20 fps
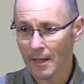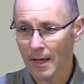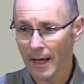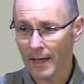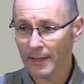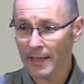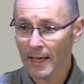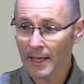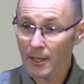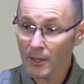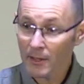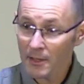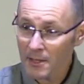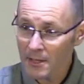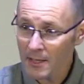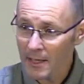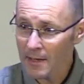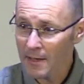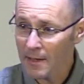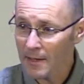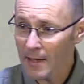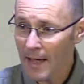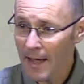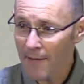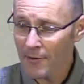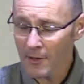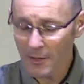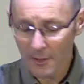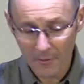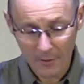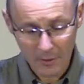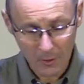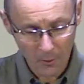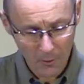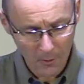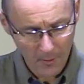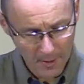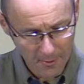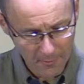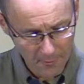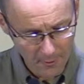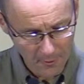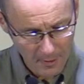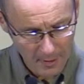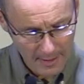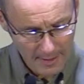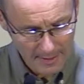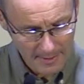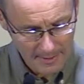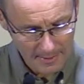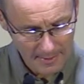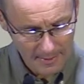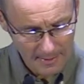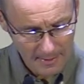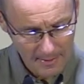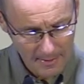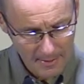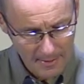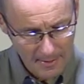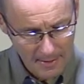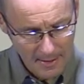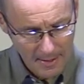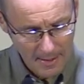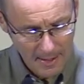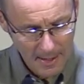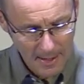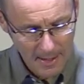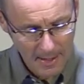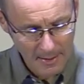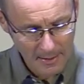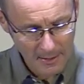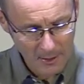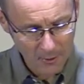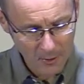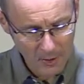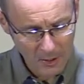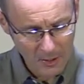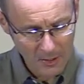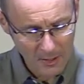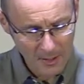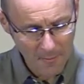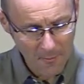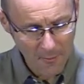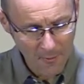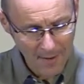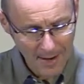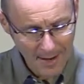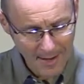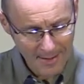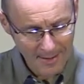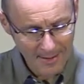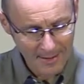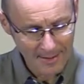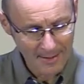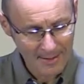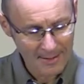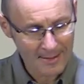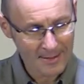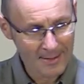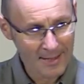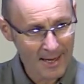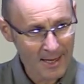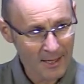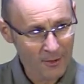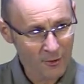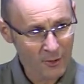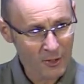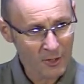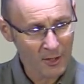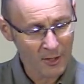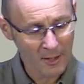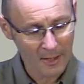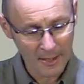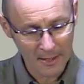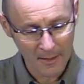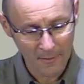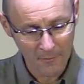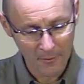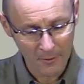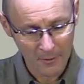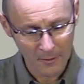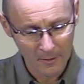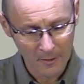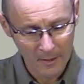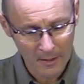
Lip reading: And again, you can see the evidence of this all the way through the letter, as Christians are branded as dangerous and evil.